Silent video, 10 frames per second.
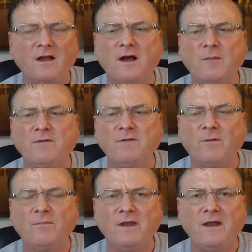coming
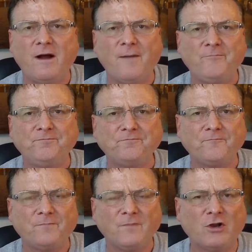from the
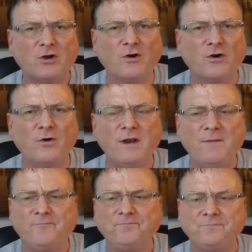curry
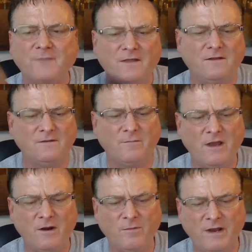and the
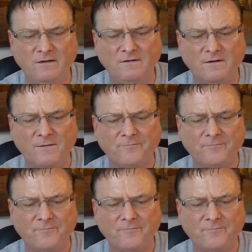tomato paste.